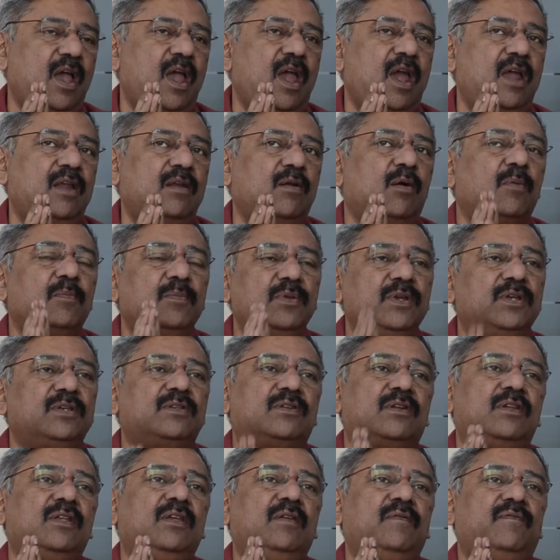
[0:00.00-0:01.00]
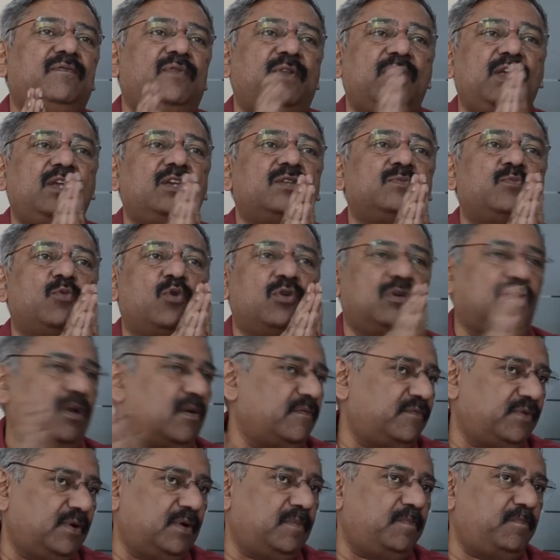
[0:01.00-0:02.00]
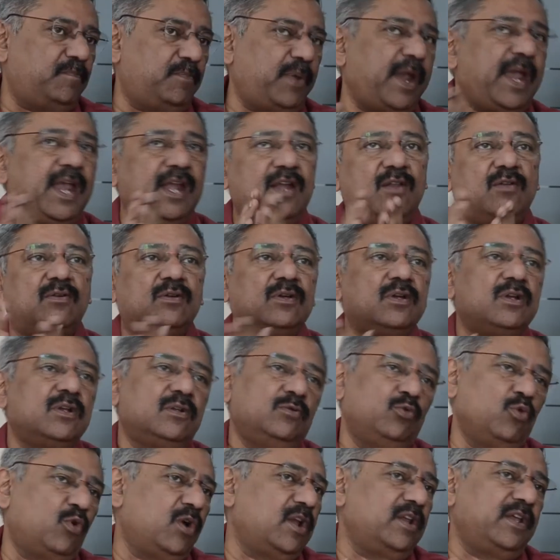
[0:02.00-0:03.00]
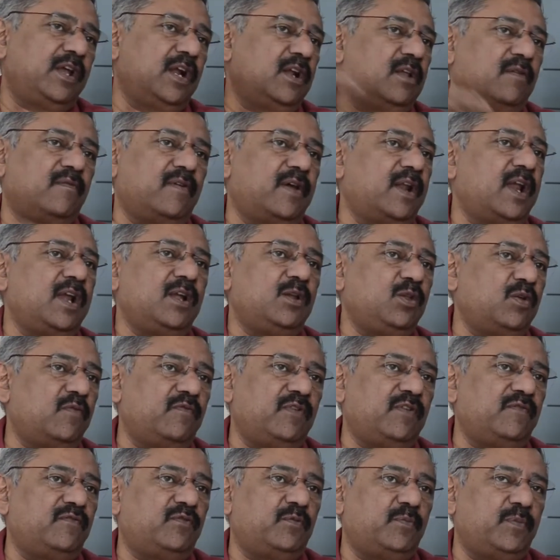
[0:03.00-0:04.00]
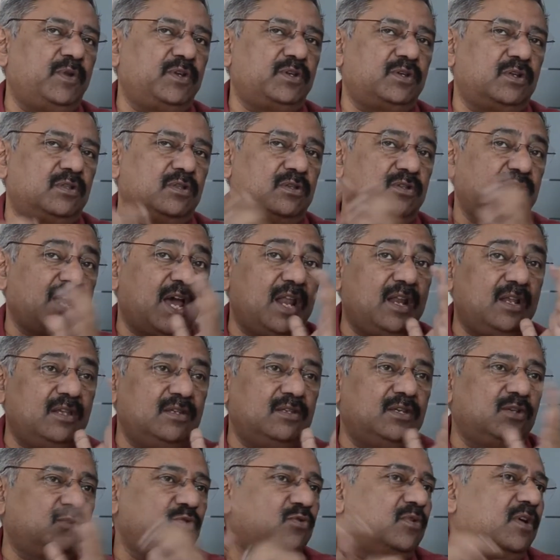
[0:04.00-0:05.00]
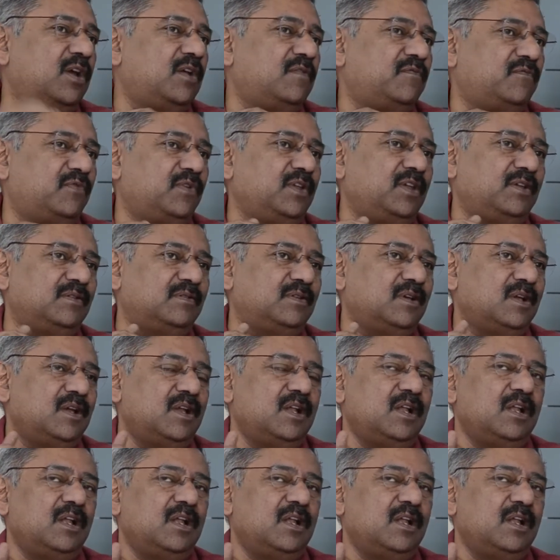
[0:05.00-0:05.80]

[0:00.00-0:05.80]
And obviously, free is more tougher. Paid, you can get a variety of information. The challenge is to get free.